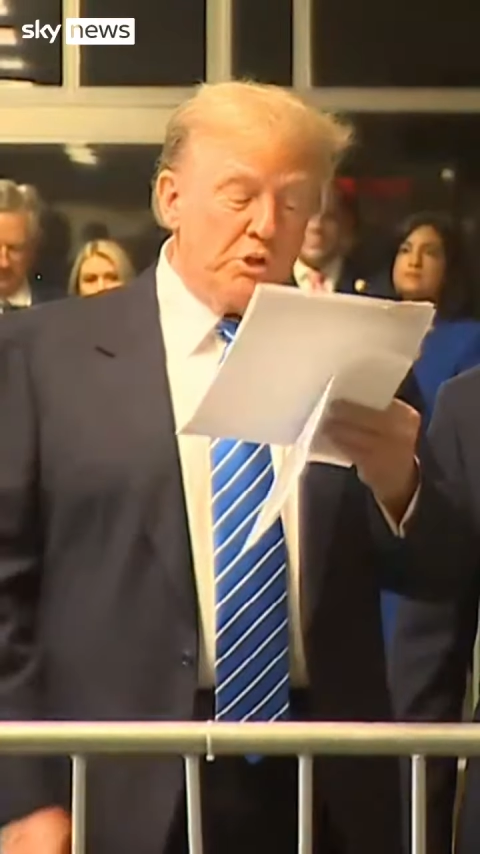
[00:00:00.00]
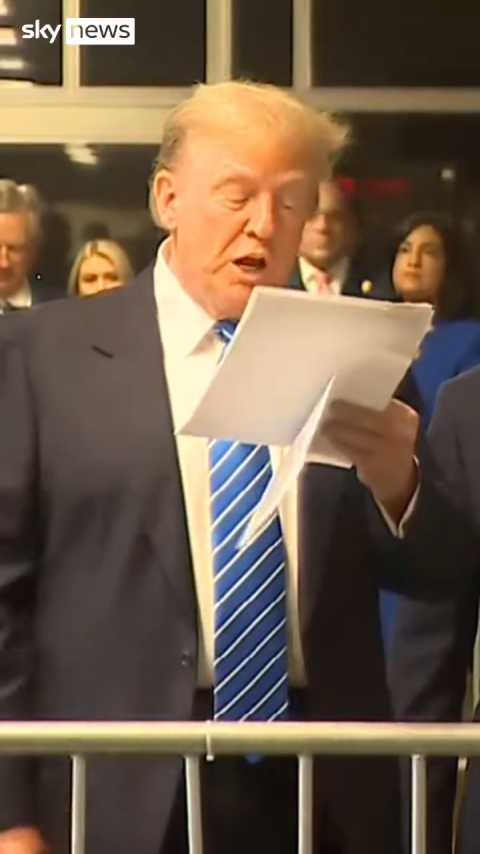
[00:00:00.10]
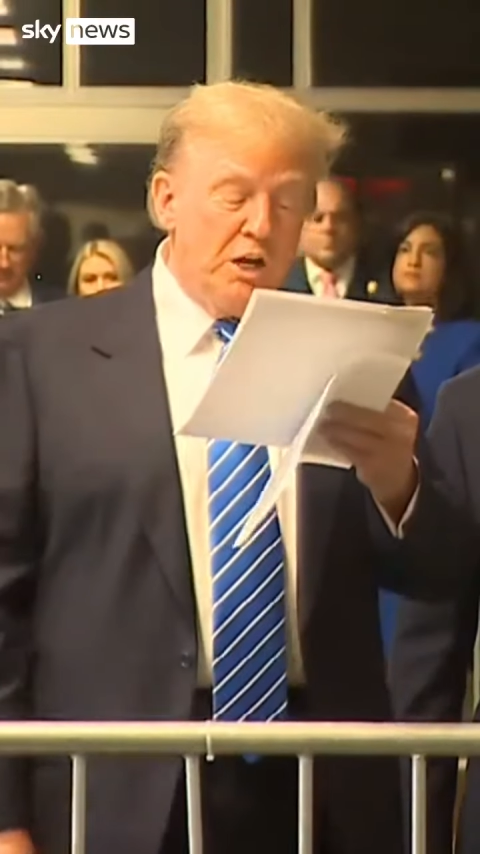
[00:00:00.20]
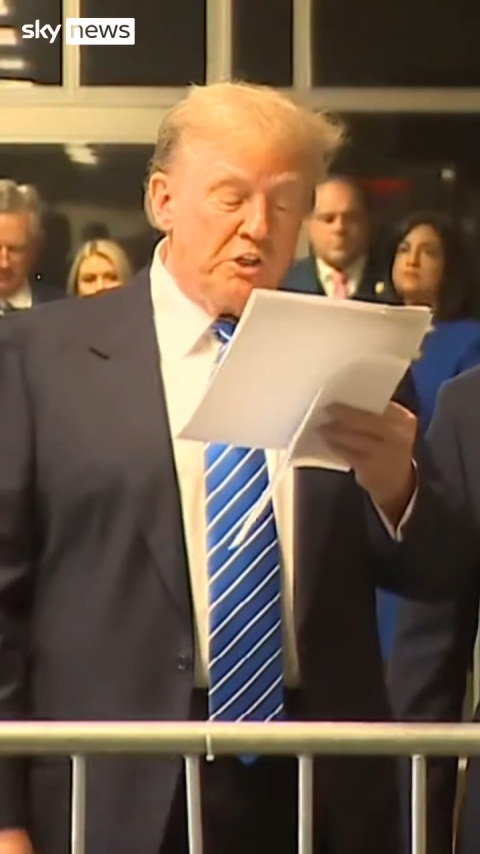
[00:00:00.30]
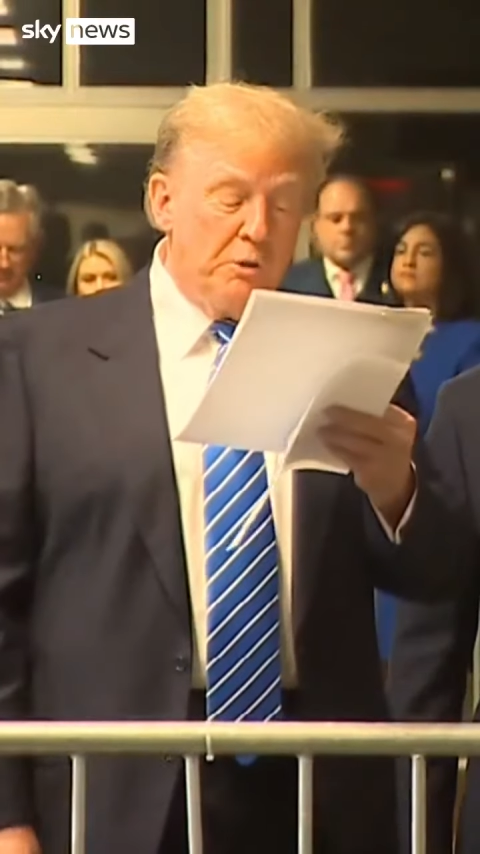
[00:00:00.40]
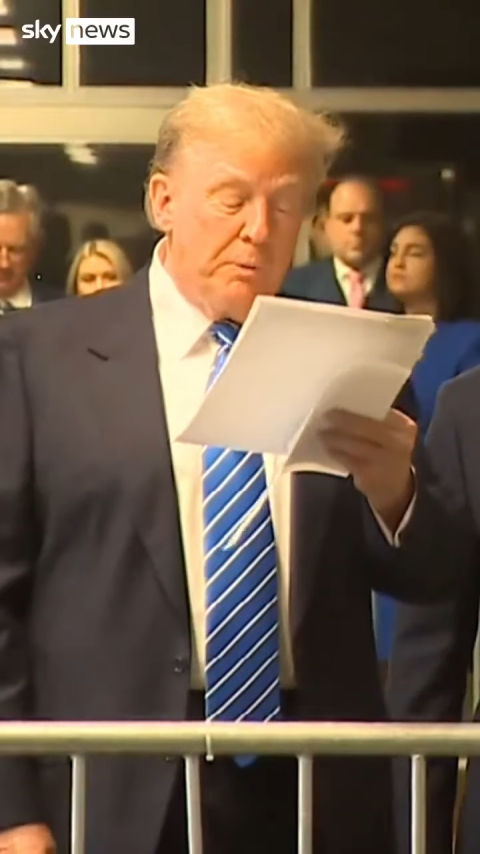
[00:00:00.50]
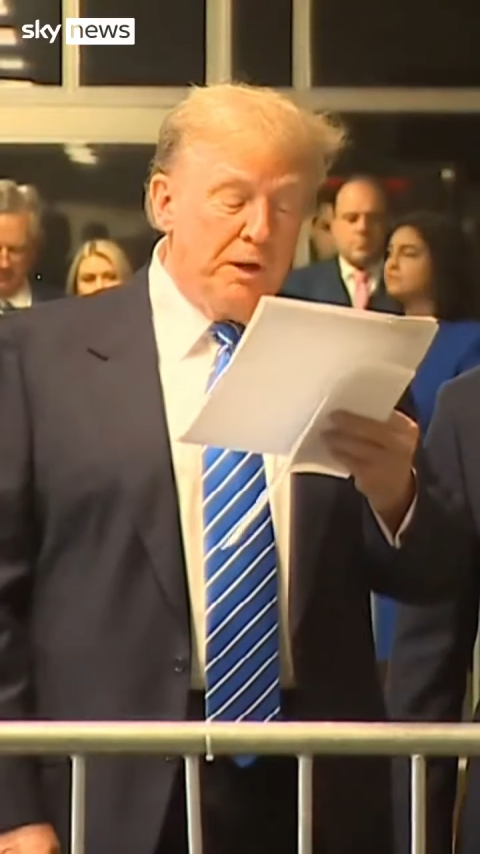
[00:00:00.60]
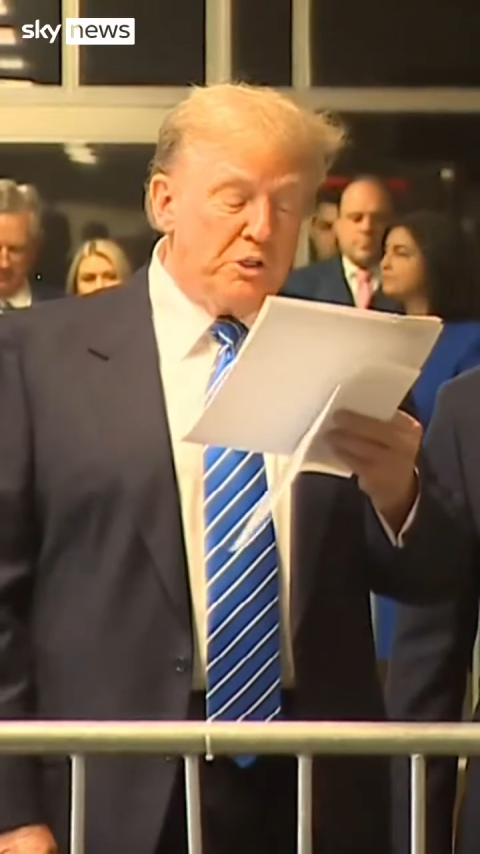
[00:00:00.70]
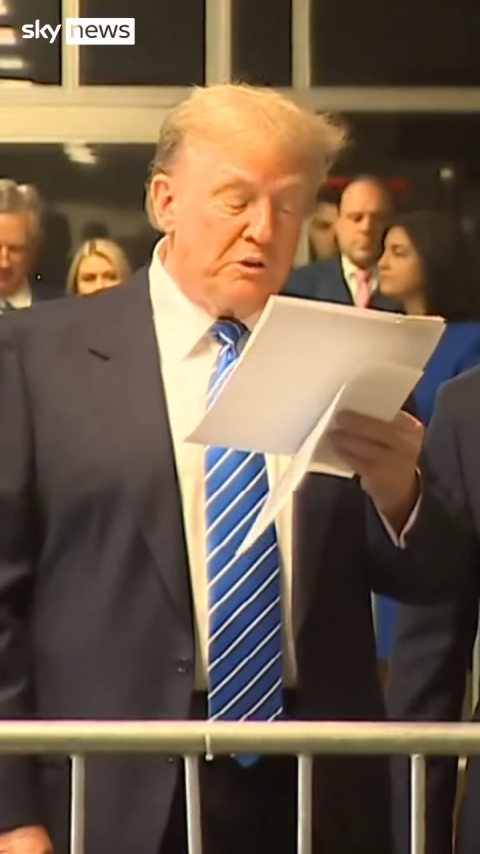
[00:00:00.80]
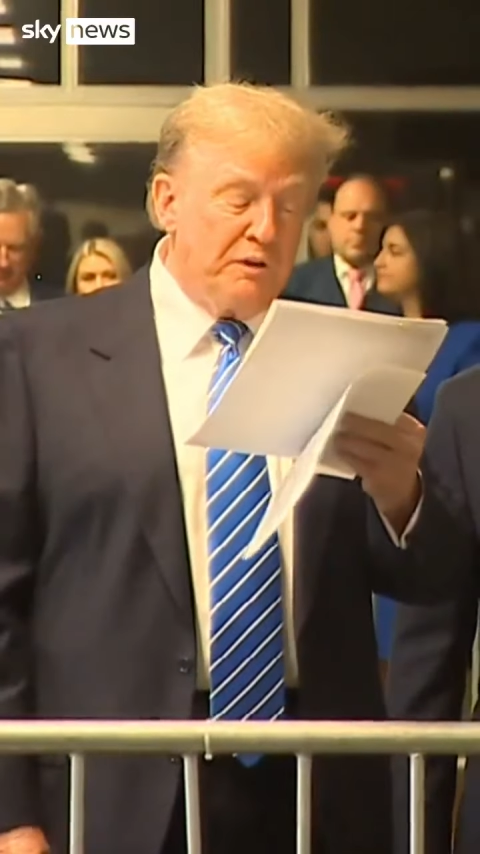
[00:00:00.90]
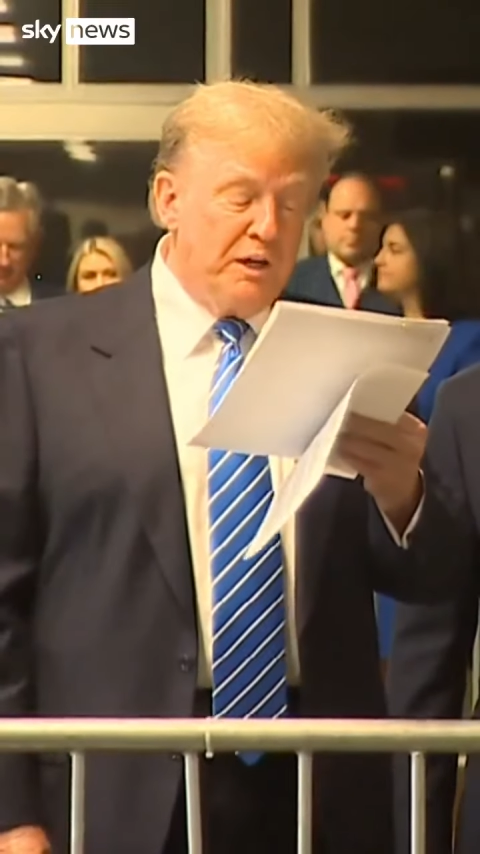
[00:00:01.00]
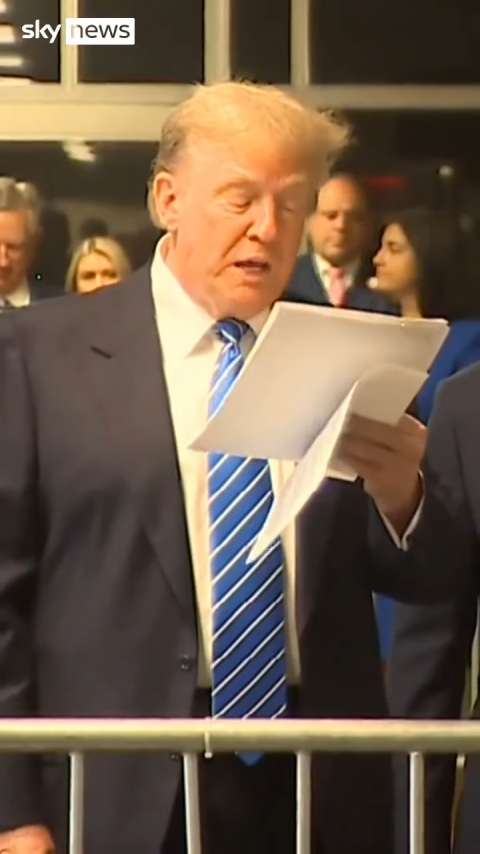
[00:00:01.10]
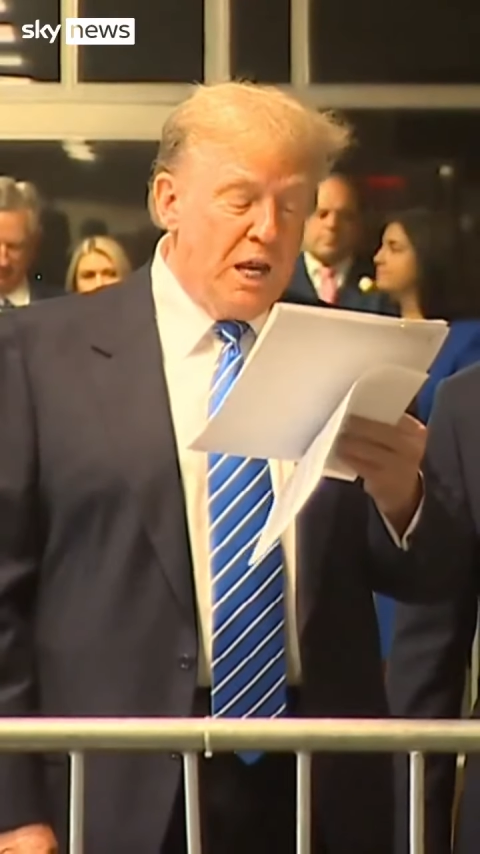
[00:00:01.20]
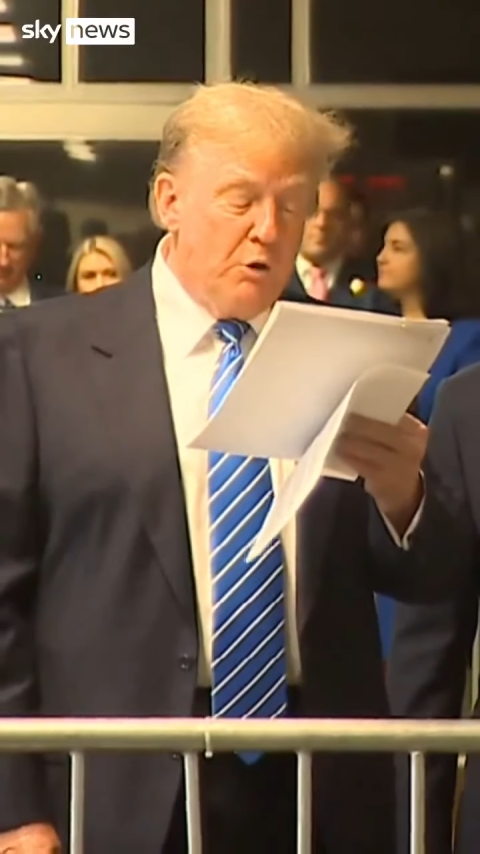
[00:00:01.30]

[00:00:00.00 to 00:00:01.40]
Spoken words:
Wisconsin, Pennsylvania,